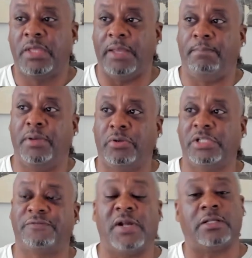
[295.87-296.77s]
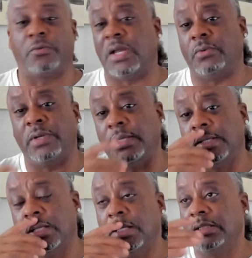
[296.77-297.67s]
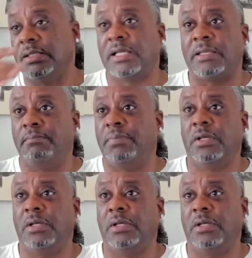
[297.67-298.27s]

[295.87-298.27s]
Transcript: and build his fight the right way, they can